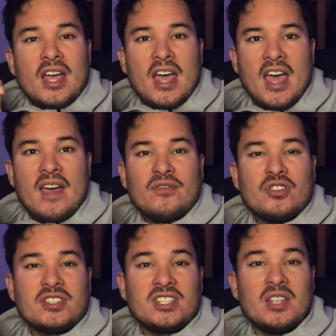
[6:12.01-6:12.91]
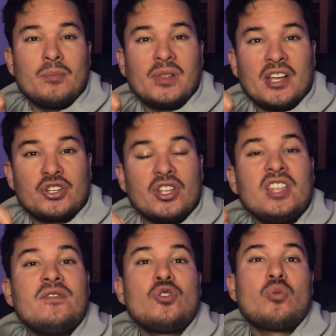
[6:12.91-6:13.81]
have the same pleasure
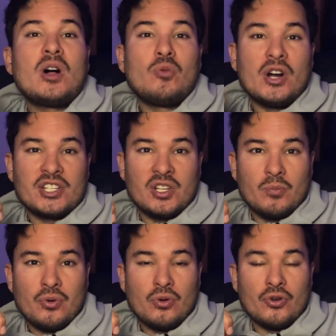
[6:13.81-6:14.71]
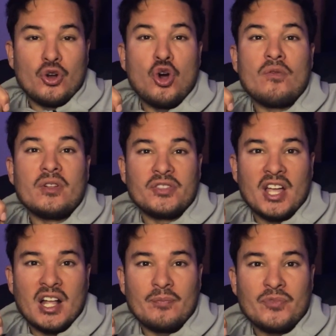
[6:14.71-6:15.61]
even while watching porn over
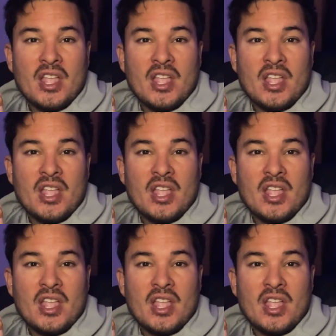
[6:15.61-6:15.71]
time.